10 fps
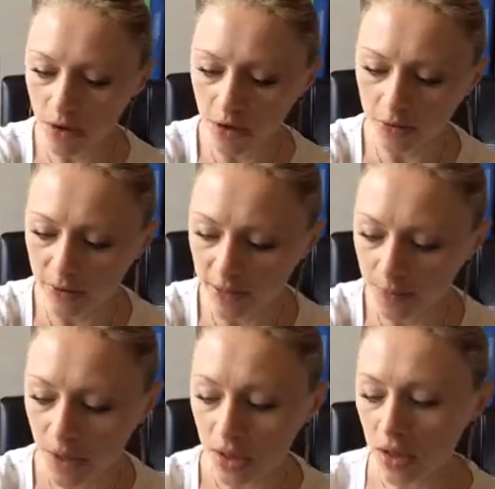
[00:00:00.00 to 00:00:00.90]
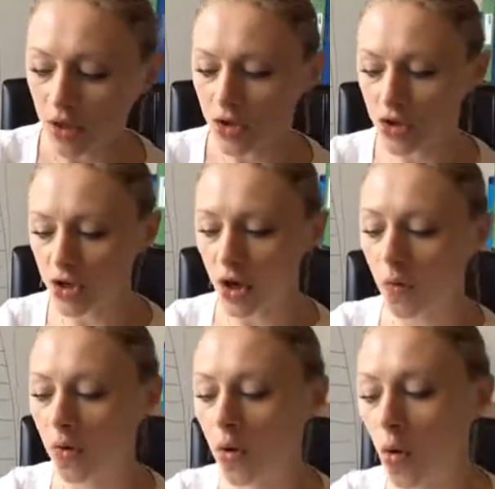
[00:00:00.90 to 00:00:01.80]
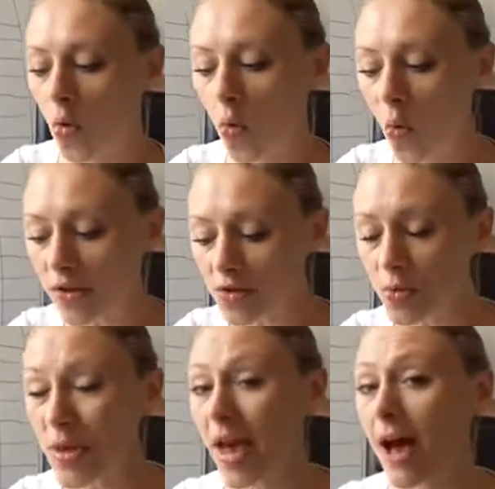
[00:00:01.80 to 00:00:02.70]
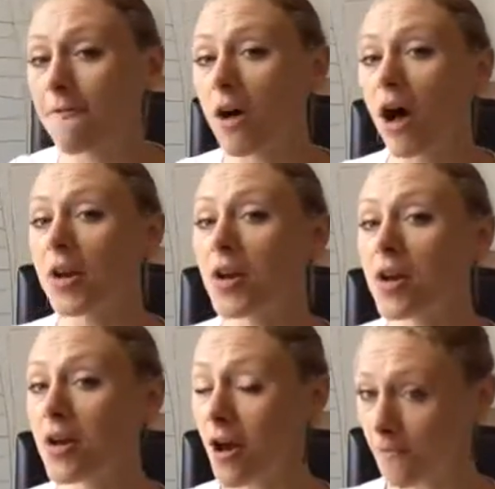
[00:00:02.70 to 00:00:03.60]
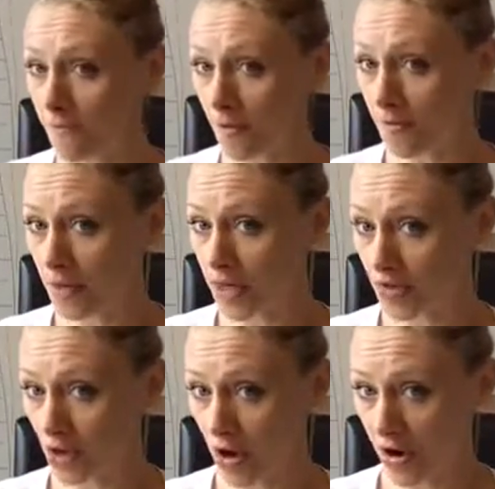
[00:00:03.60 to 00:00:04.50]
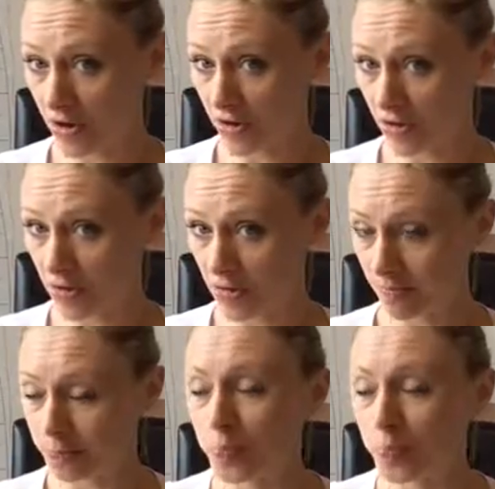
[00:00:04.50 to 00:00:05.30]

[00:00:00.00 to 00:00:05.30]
All right, so once we have enough of these cards,